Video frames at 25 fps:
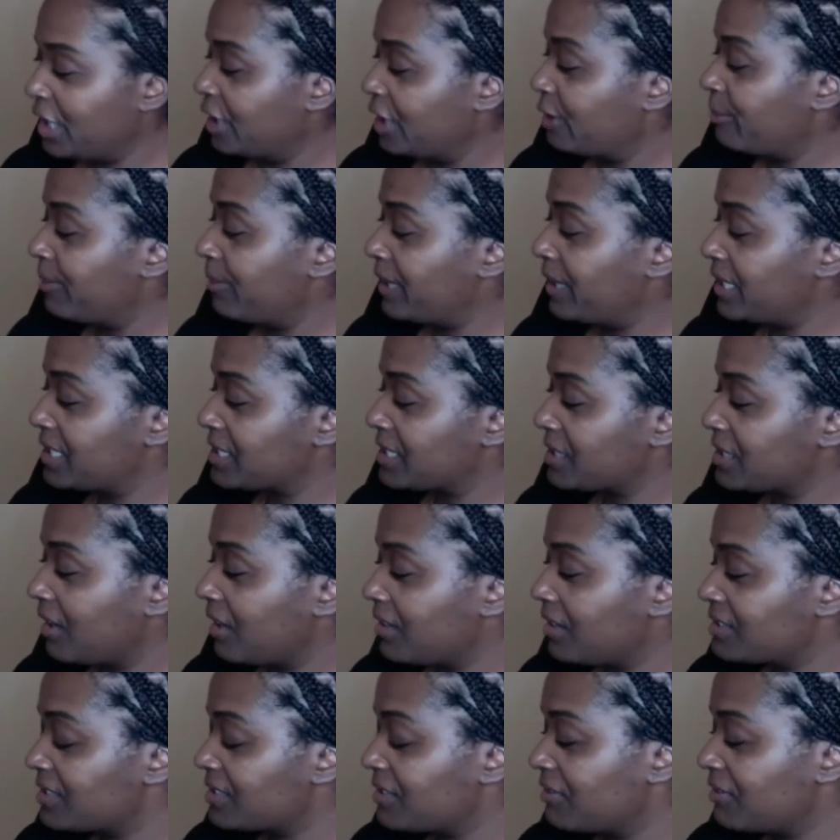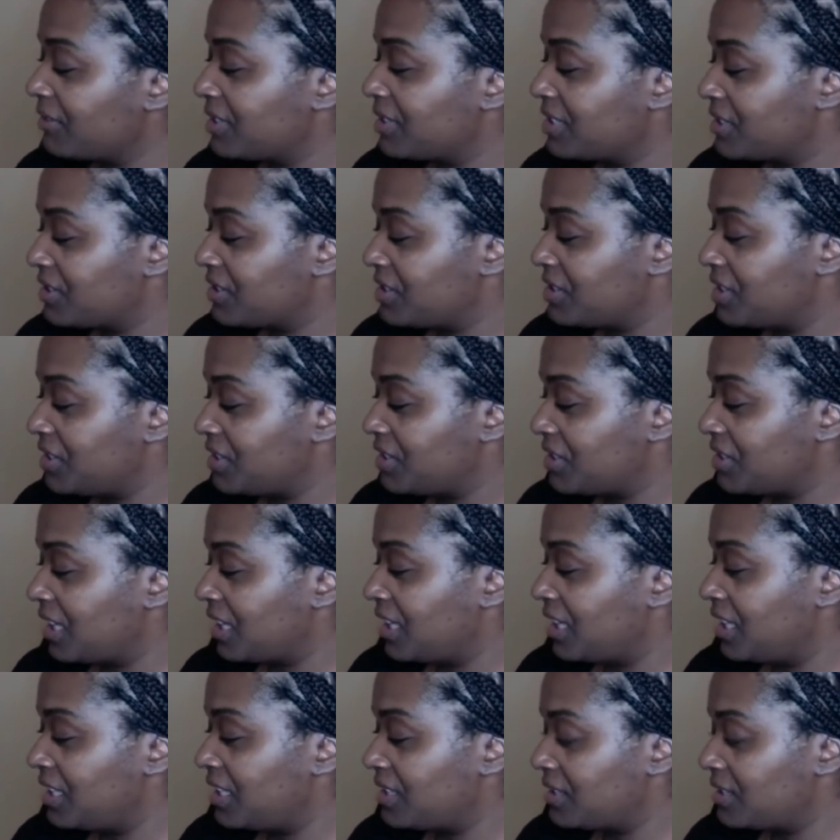But it's also a decision that
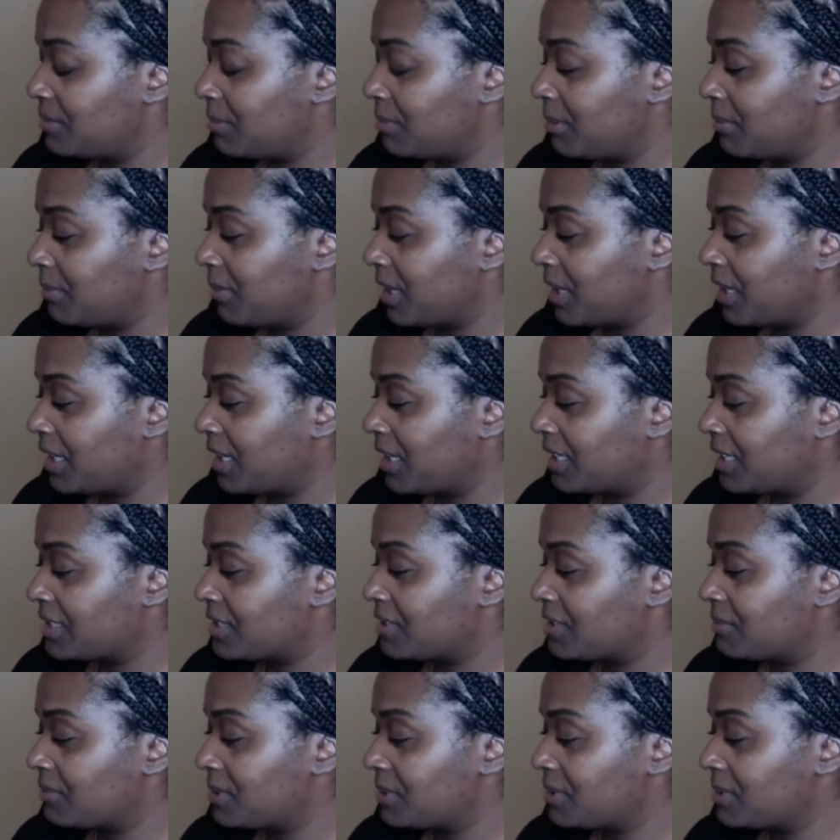needs to be made as to